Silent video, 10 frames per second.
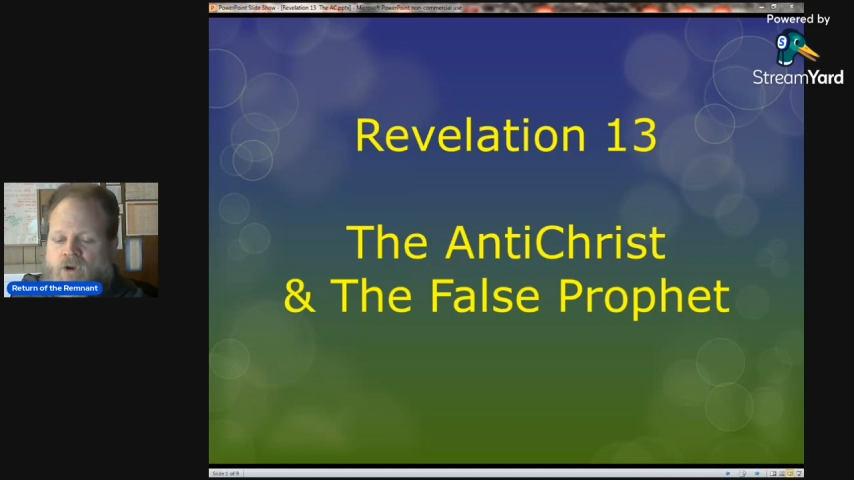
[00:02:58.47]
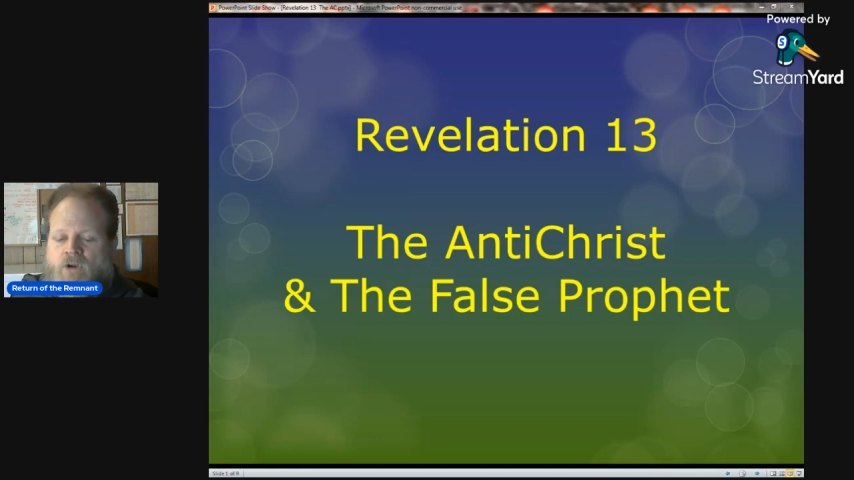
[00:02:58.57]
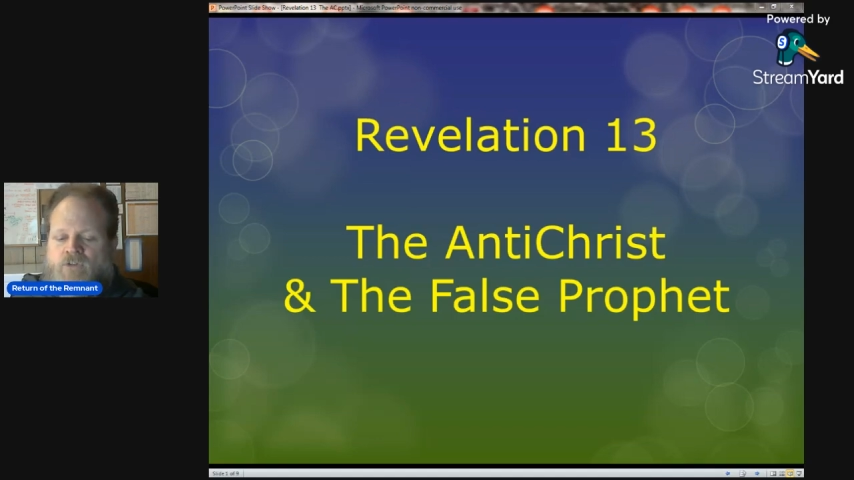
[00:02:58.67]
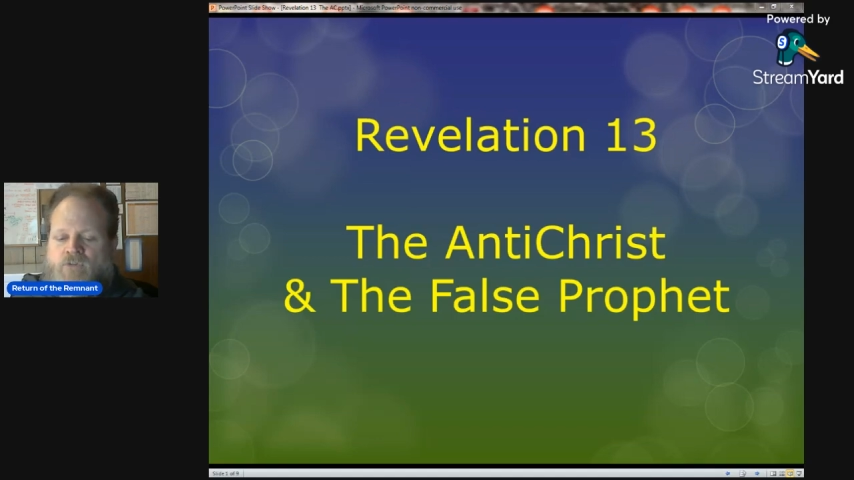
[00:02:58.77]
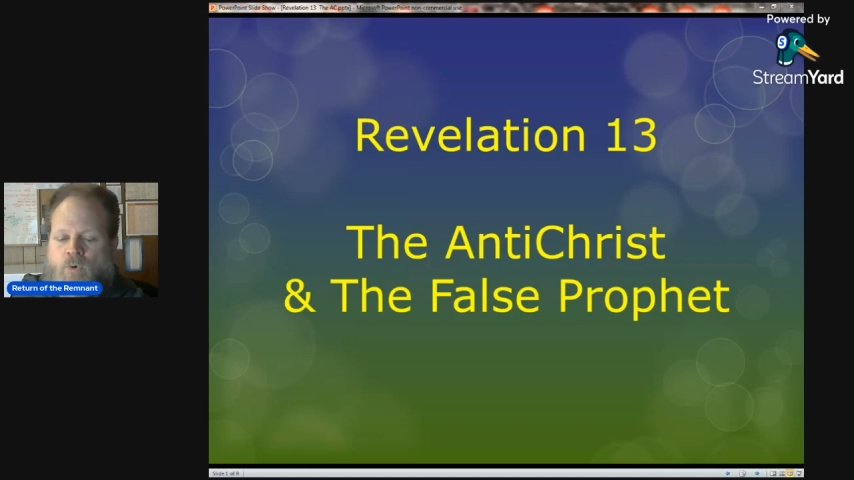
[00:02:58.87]
and
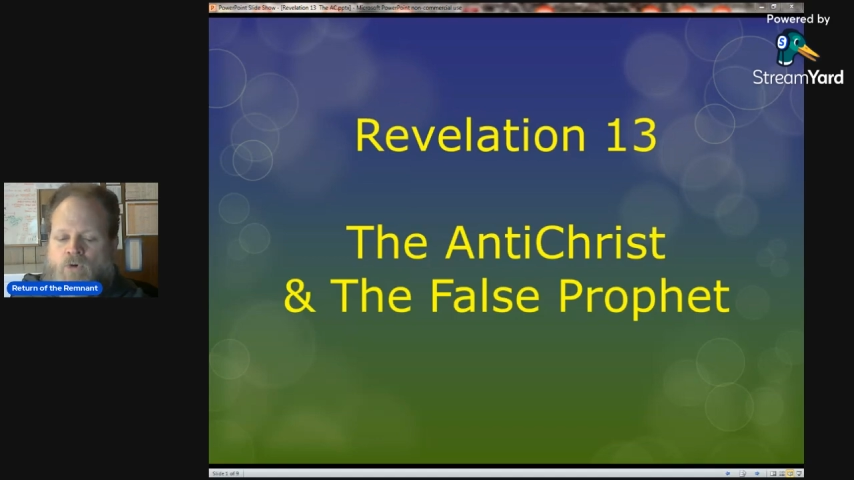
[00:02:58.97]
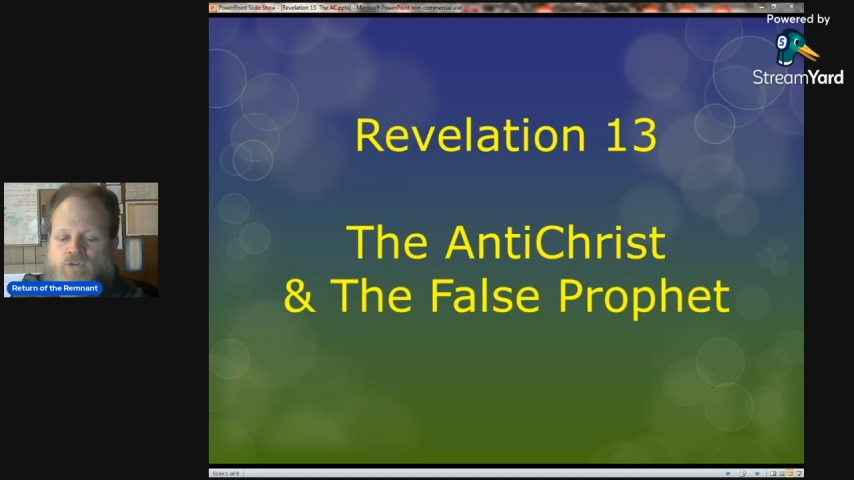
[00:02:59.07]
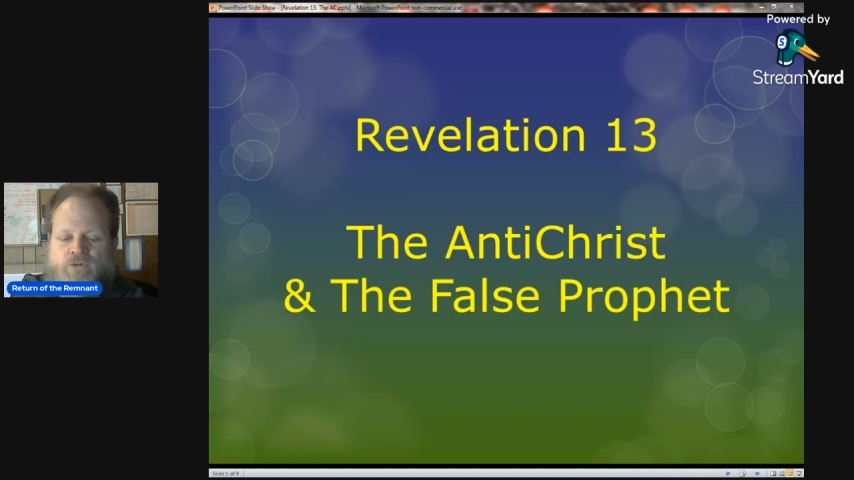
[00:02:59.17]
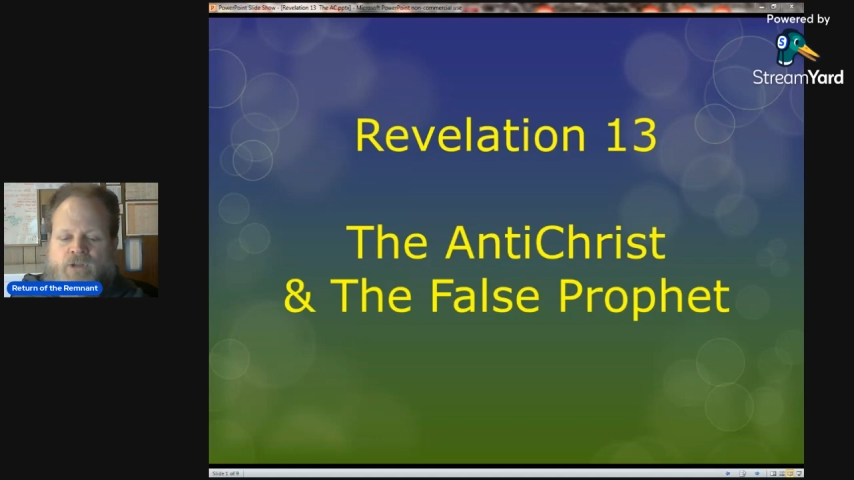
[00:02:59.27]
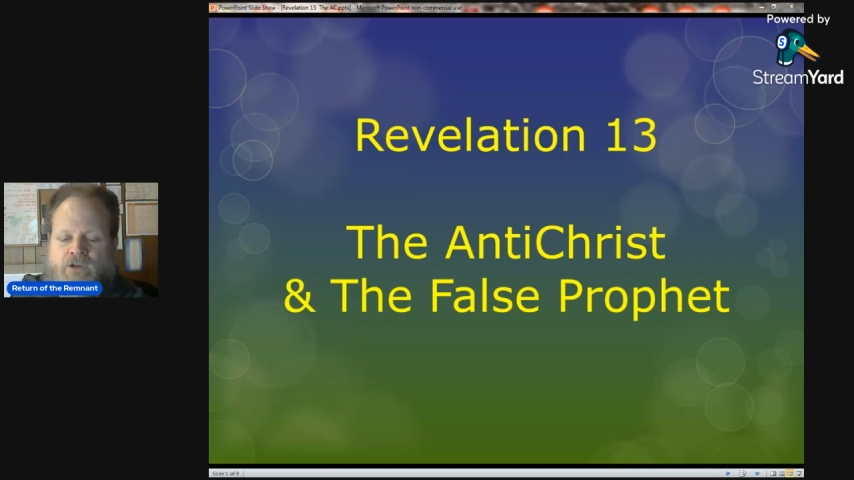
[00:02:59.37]
on his
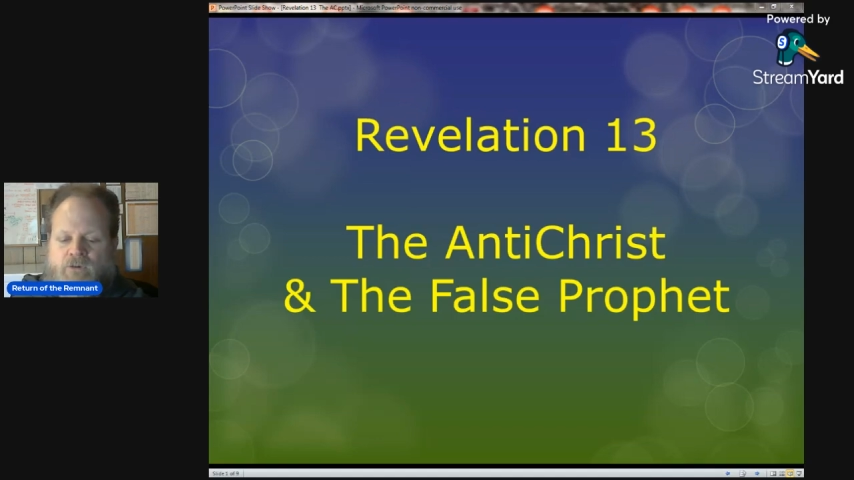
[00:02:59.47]
horns were 10